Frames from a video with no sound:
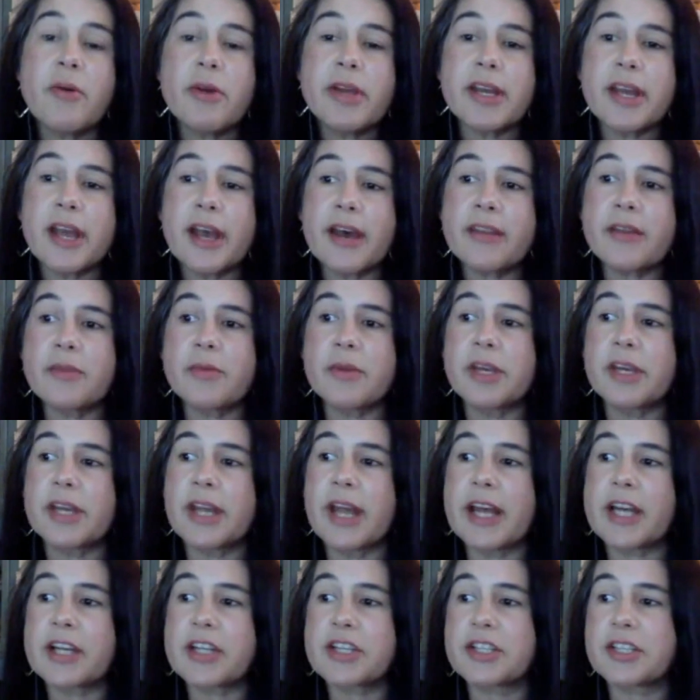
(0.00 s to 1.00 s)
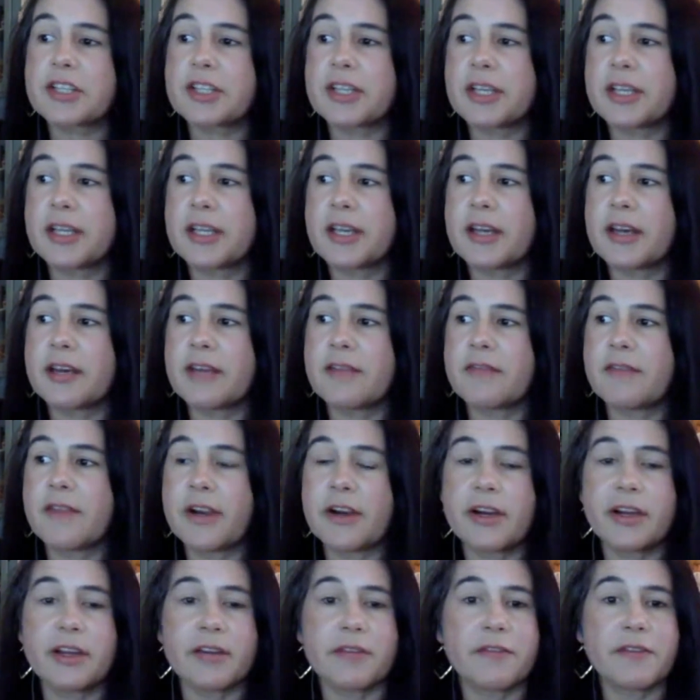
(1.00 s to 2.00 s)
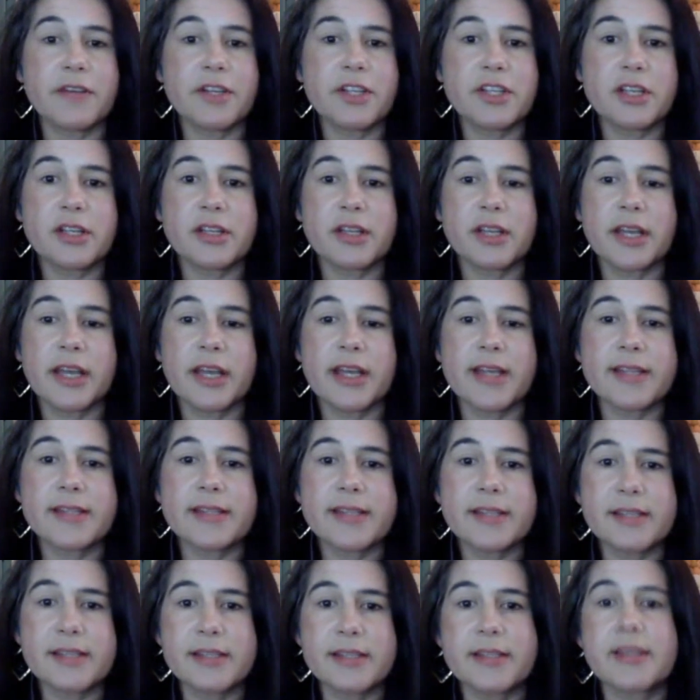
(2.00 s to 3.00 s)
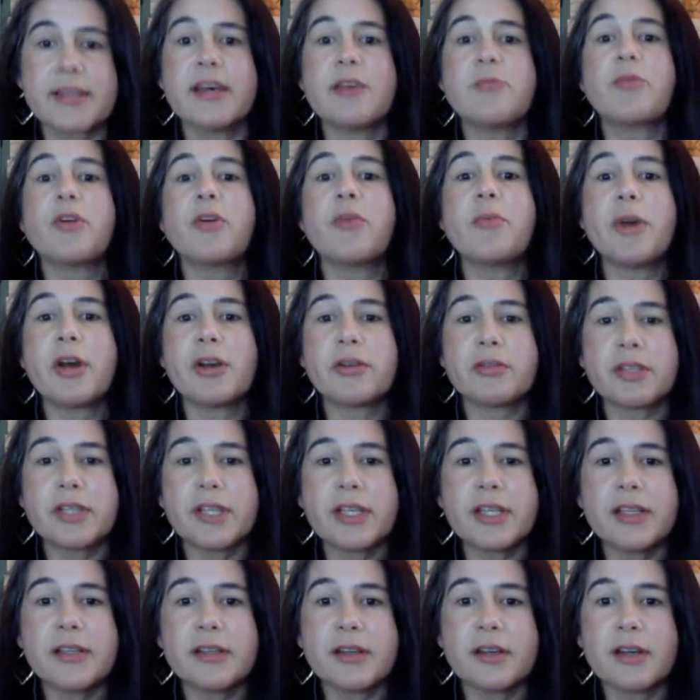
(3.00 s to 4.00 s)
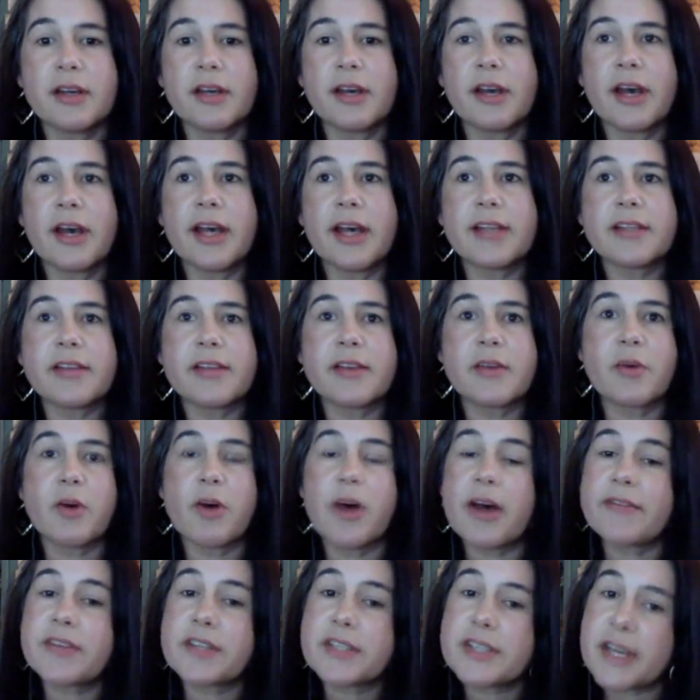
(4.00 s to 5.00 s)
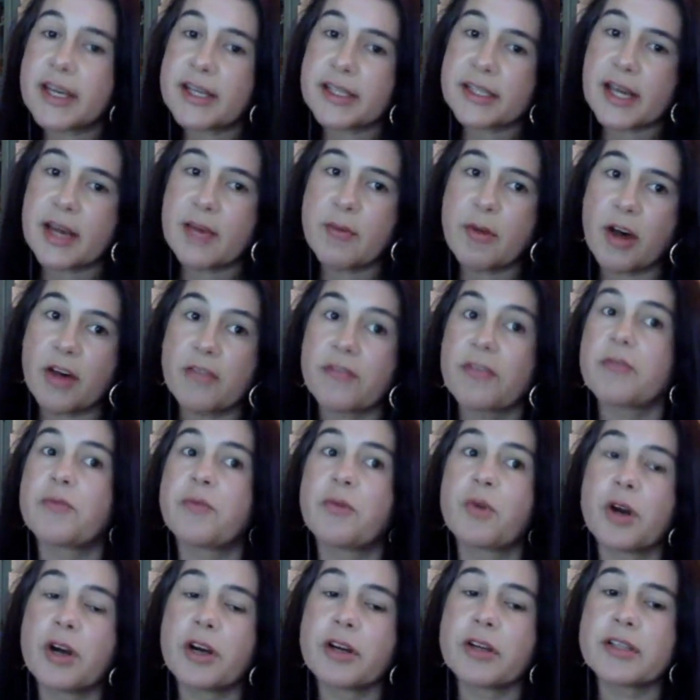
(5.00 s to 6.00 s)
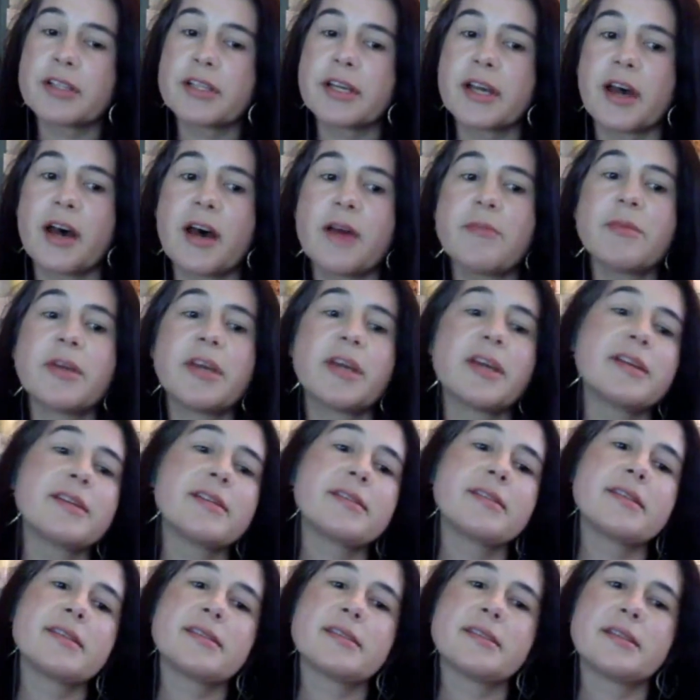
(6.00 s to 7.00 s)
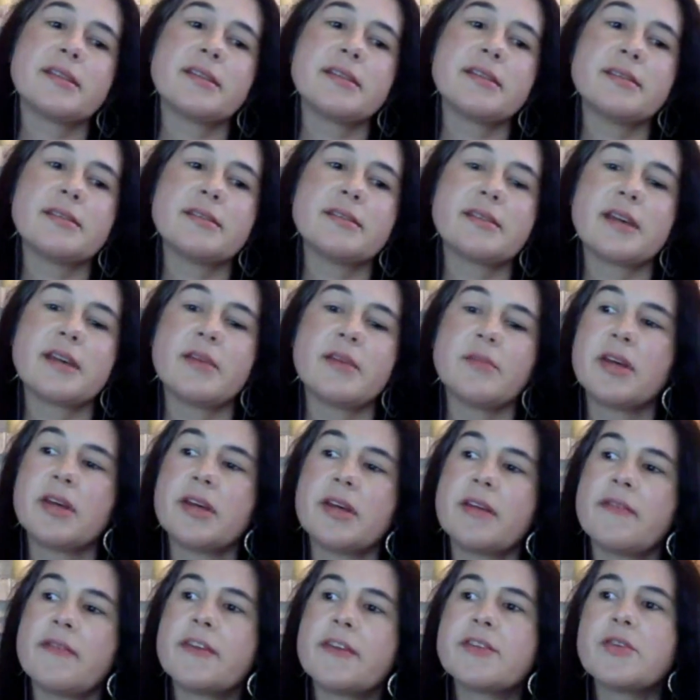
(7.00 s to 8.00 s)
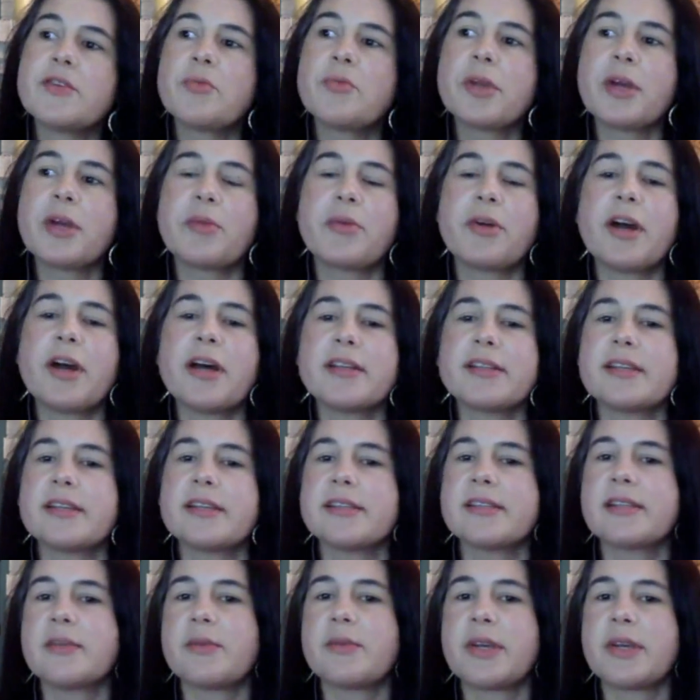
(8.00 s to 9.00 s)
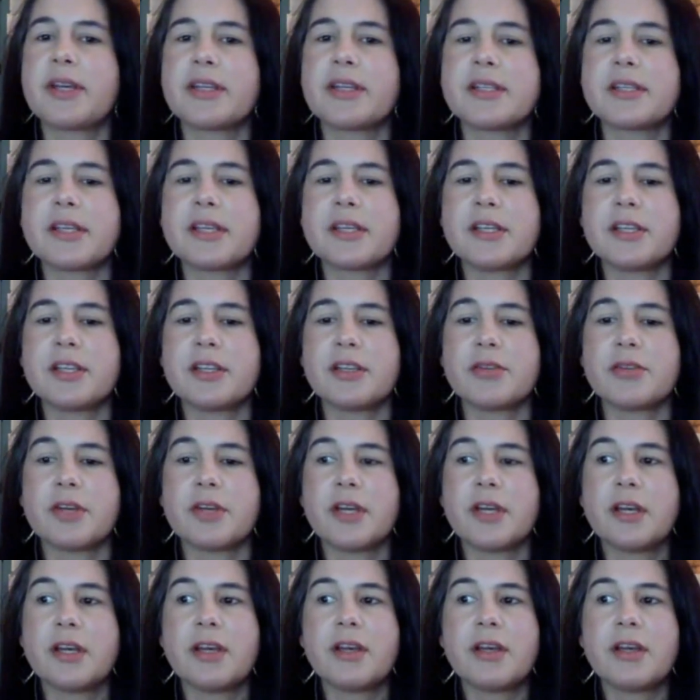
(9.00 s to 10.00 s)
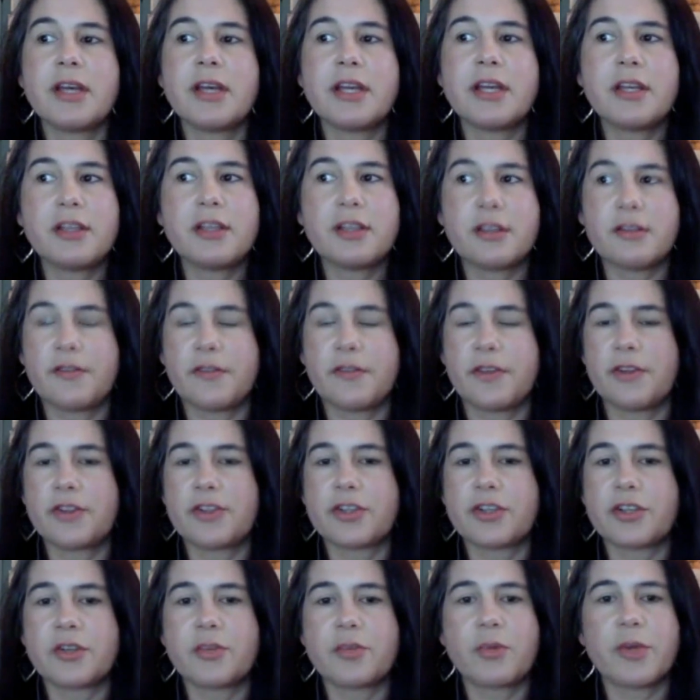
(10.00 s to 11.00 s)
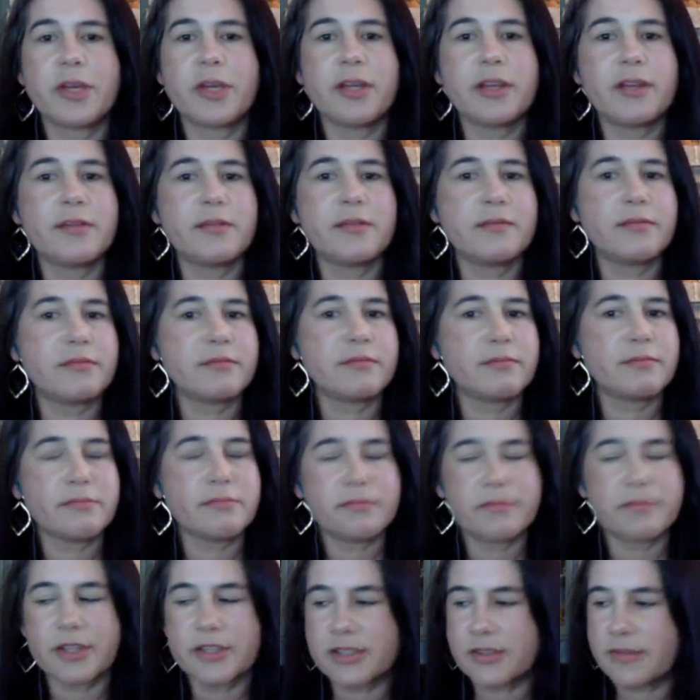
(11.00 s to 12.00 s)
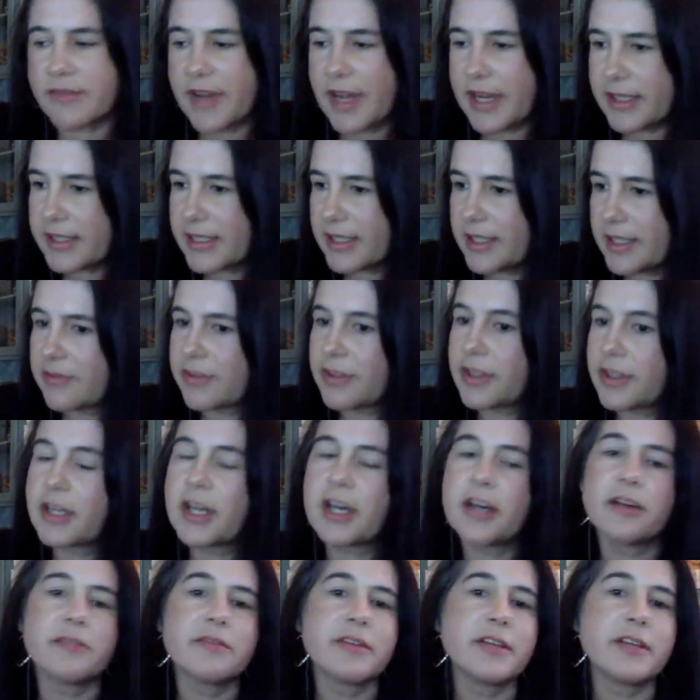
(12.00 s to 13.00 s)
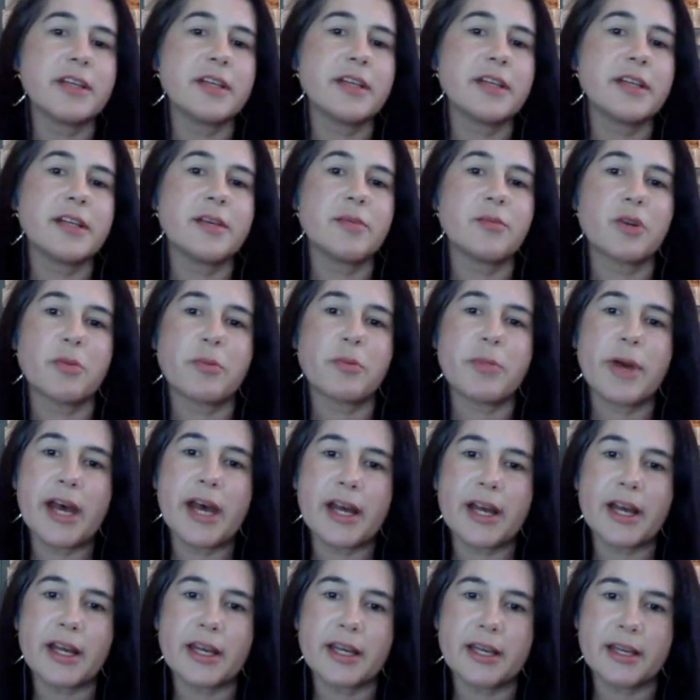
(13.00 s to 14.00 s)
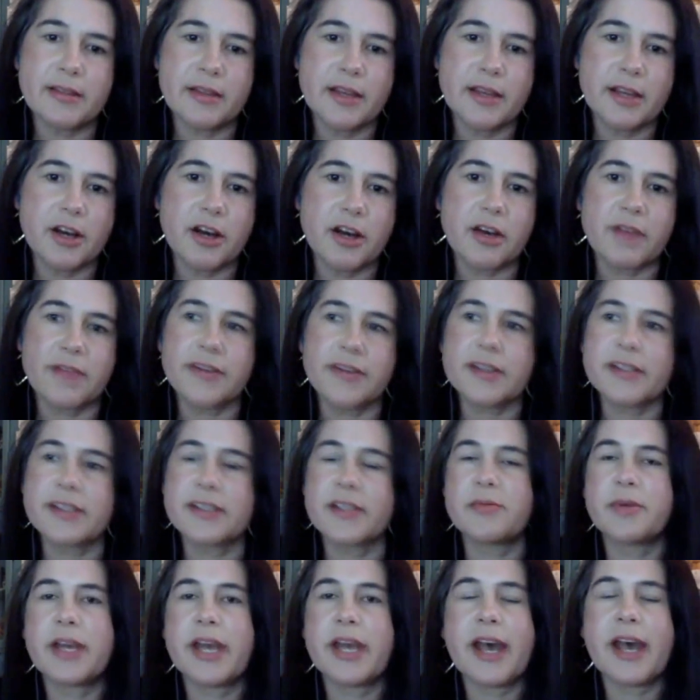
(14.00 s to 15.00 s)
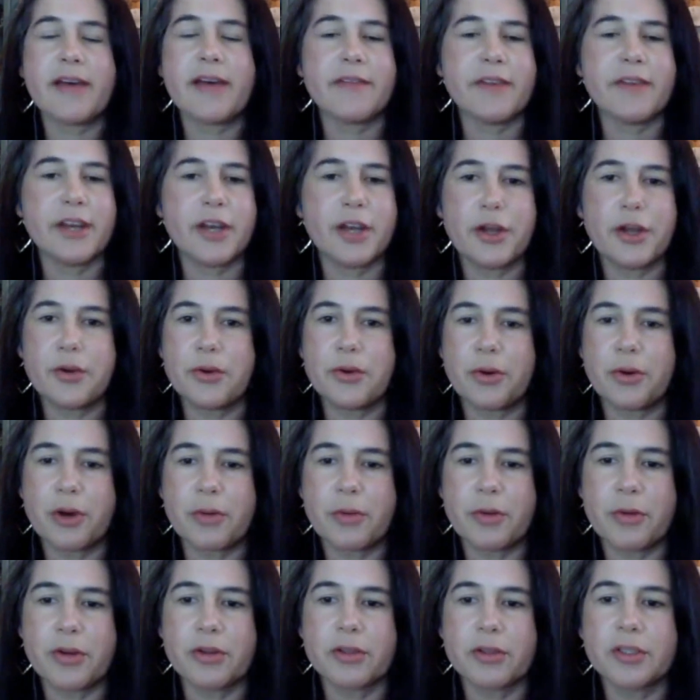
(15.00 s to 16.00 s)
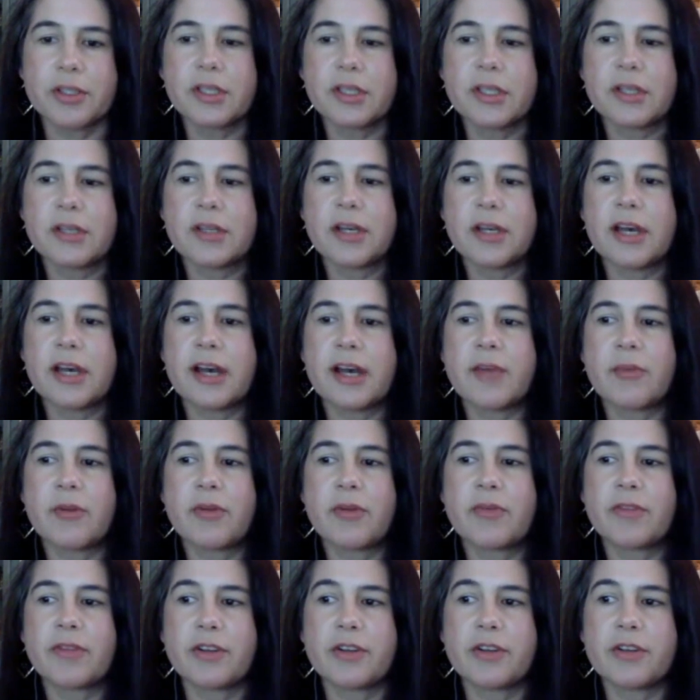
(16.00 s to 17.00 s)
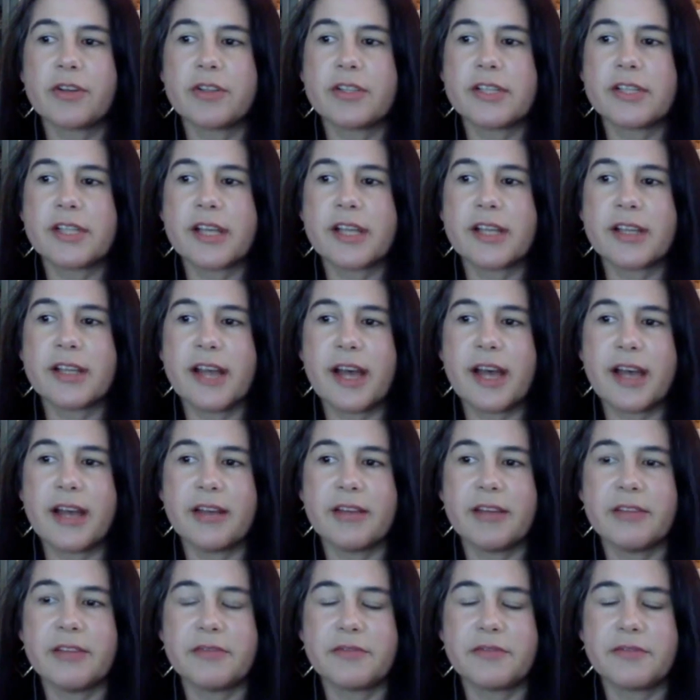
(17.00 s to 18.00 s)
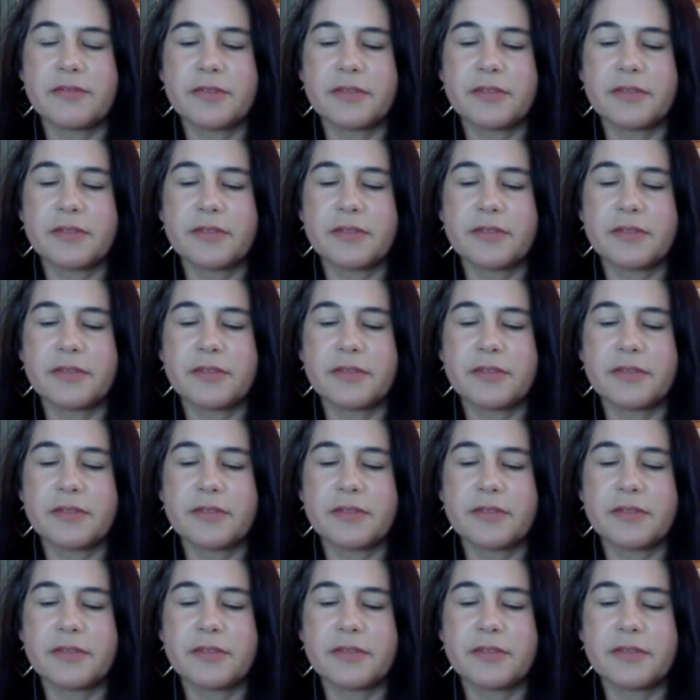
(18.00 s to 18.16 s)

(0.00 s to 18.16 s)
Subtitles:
now that we can actually very efficiently assist them remotely, and so they won't have to take time off of work to come get assistance. This will be a process that we continue into the future when there's a vaccine for COVID and we're back in the office and we have a new normal. We've learned a lot of